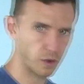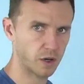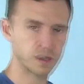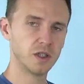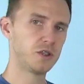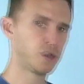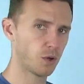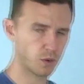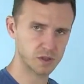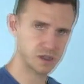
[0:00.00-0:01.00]
worked,
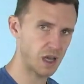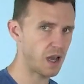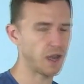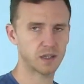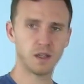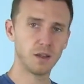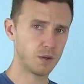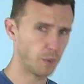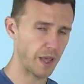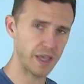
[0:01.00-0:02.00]
doors knocked,
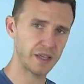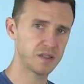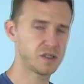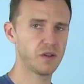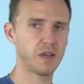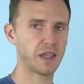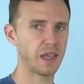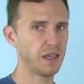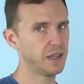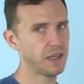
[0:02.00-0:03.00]
the way he's doing it.